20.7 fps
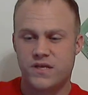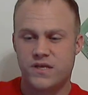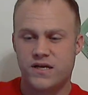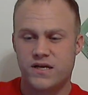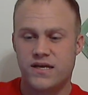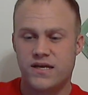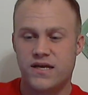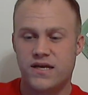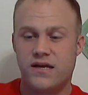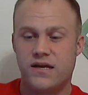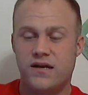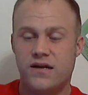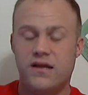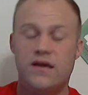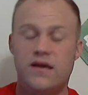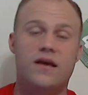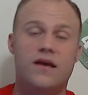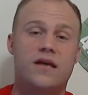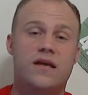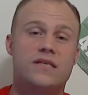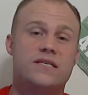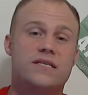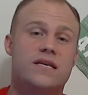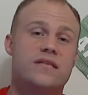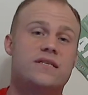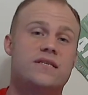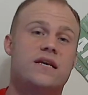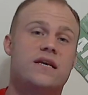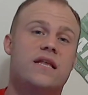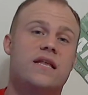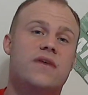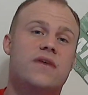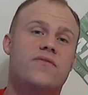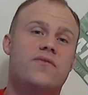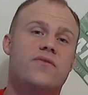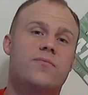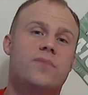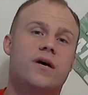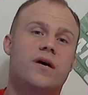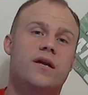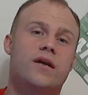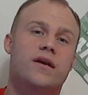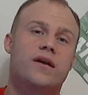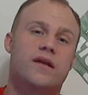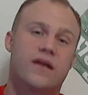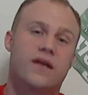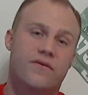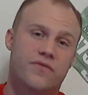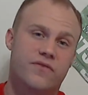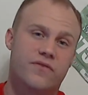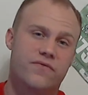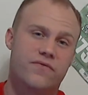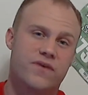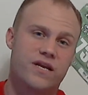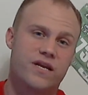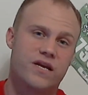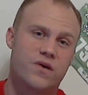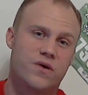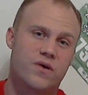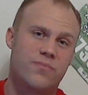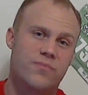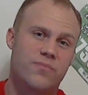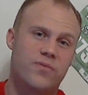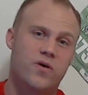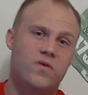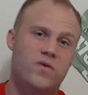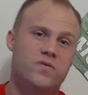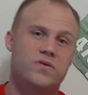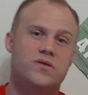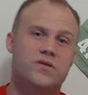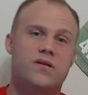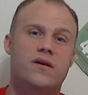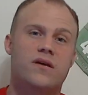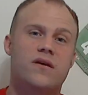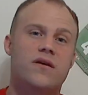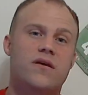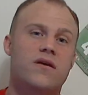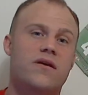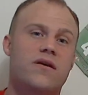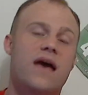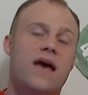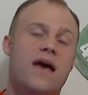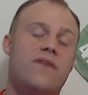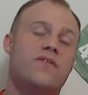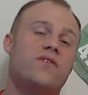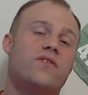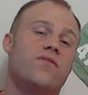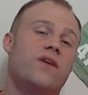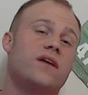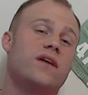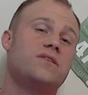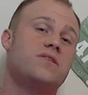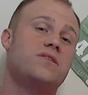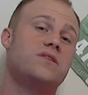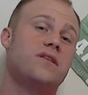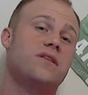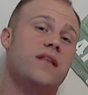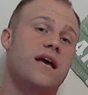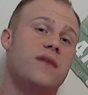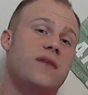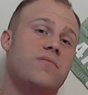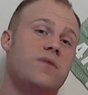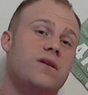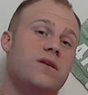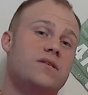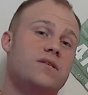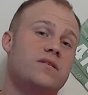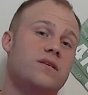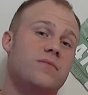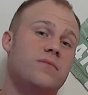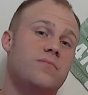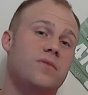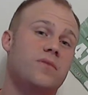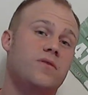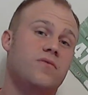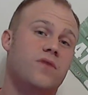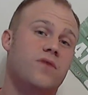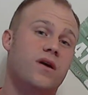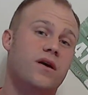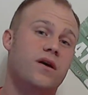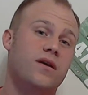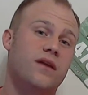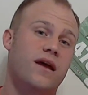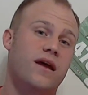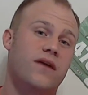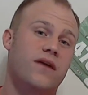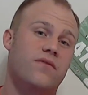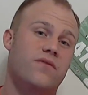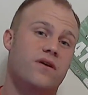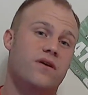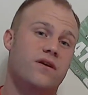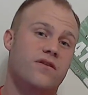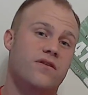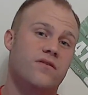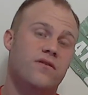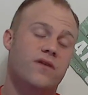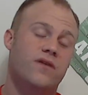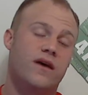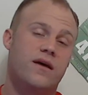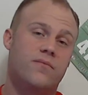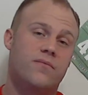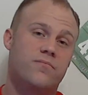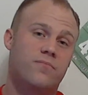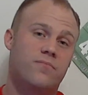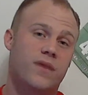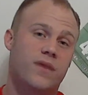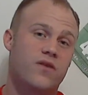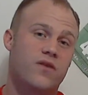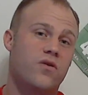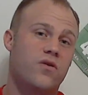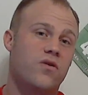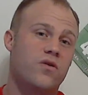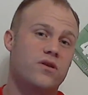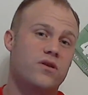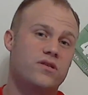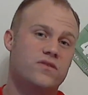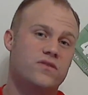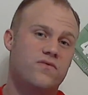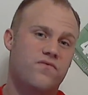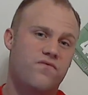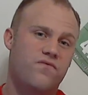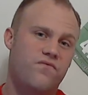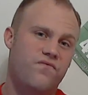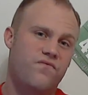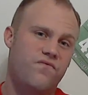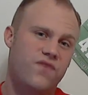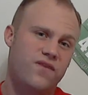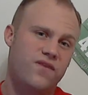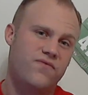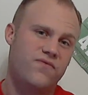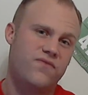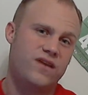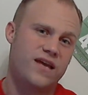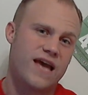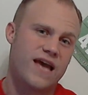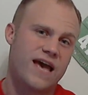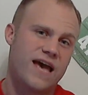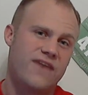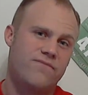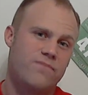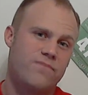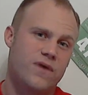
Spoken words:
again, as I tell everybody in every video I post, have any races you'd like me to see me run? My goal is 50 half